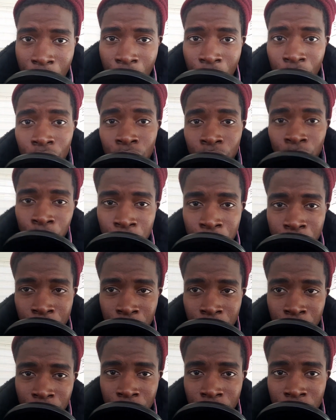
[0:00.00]
Our
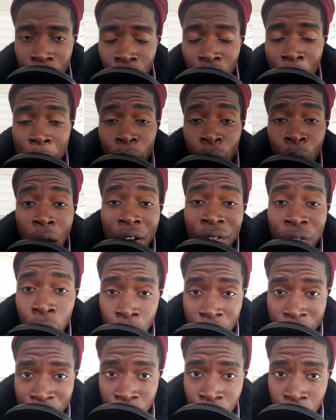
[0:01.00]
loser, the woman who I
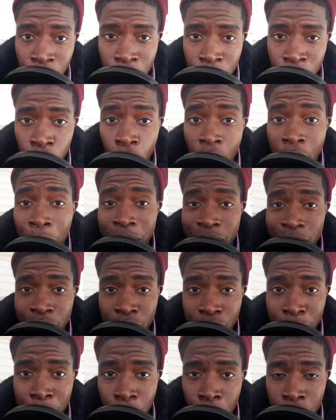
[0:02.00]
voted for and who I was
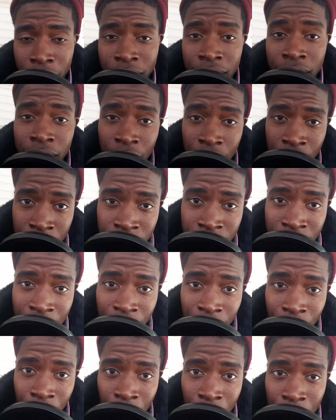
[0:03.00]
disappointed
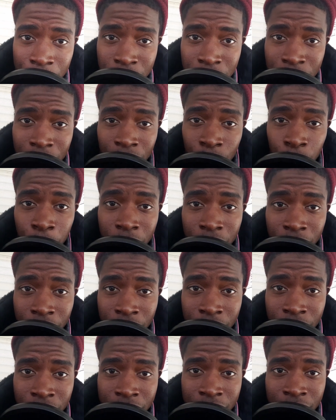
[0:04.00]
that lost, Hillary
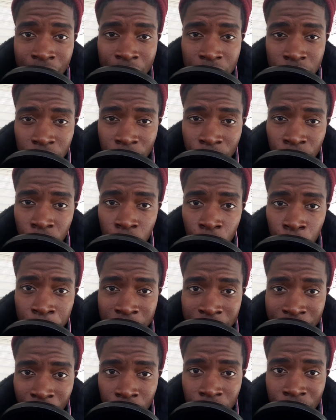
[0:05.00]
Clinton, is asking for a
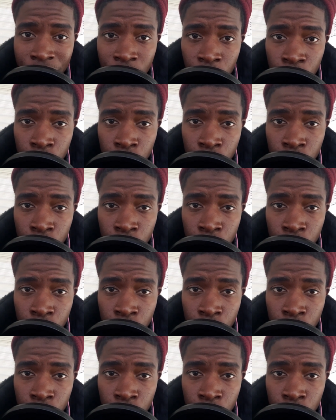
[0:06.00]
recount of